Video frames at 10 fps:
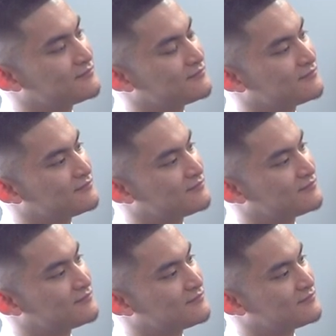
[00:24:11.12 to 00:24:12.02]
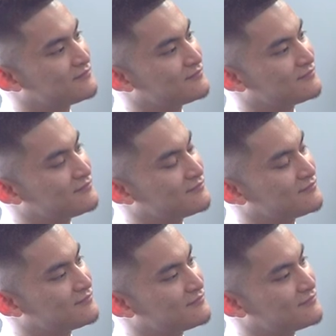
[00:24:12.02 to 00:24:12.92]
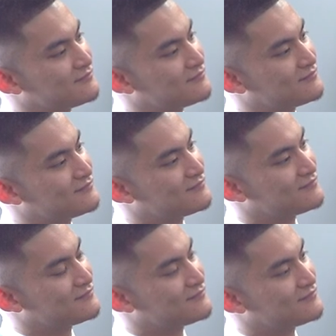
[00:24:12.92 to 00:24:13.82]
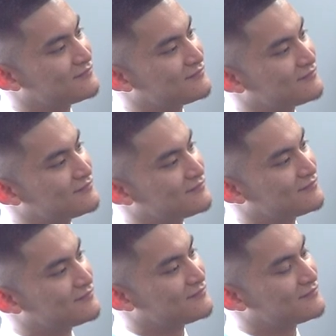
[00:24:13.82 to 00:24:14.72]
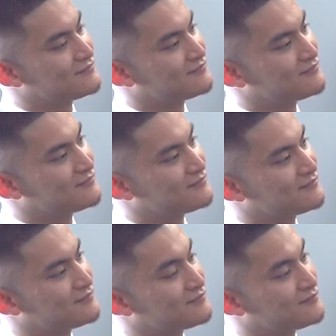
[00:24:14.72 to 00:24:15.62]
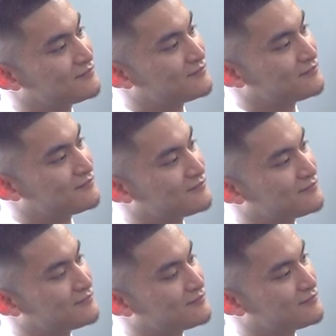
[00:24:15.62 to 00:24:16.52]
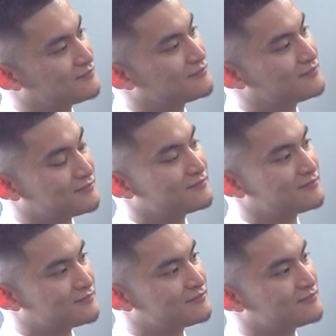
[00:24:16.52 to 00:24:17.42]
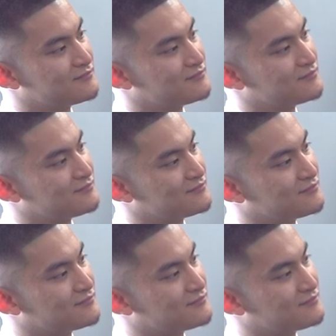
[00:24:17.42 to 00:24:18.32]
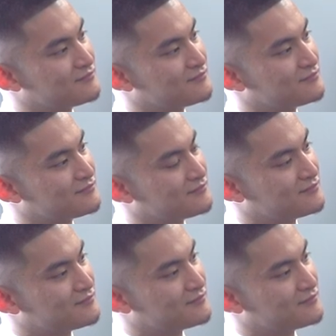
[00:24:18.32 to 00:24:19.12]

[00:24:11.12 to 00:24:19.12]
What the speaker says: This person isn't speaking.